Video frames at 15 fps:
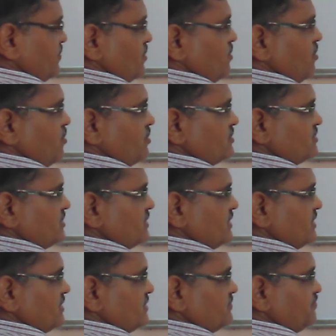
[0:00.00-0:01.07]
For horse,
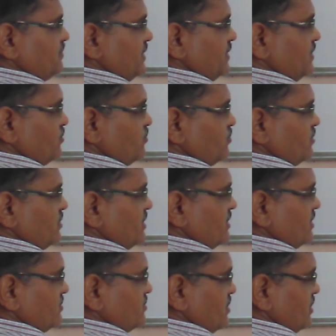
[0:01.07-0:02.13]
it is
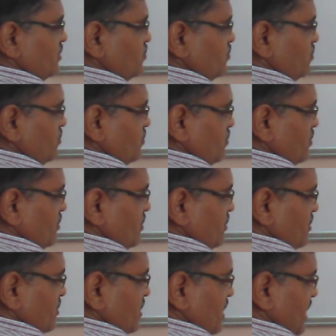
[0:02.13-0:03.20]
P2 is equal to
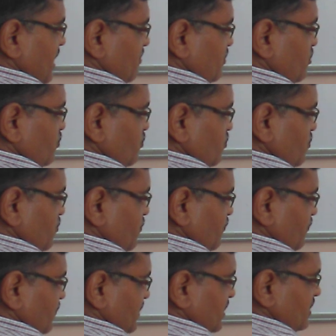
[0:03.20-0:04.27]

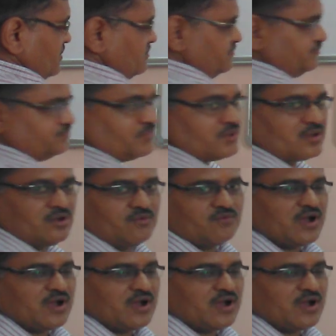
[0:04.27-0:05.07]
M2V.